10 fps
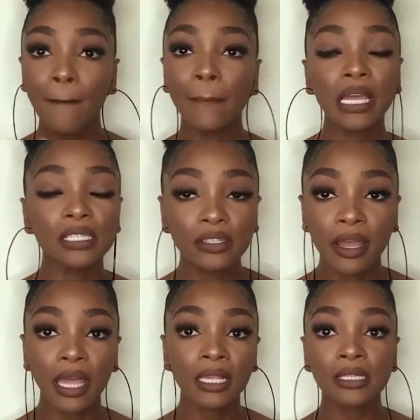
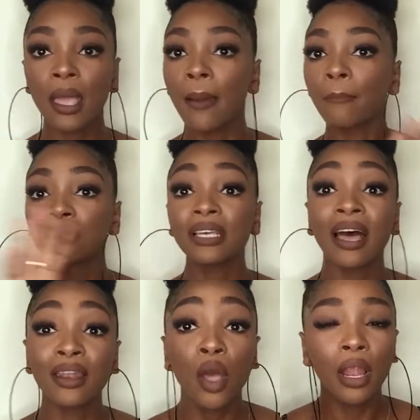moisturize, put
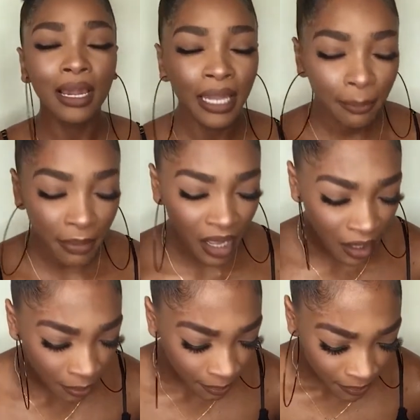on lip
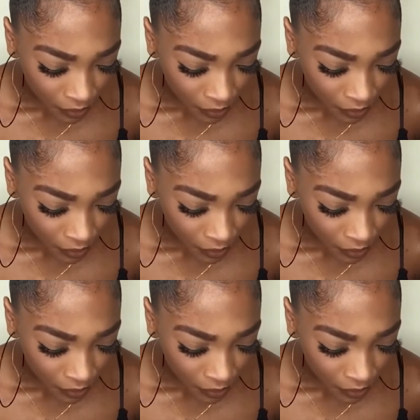balm.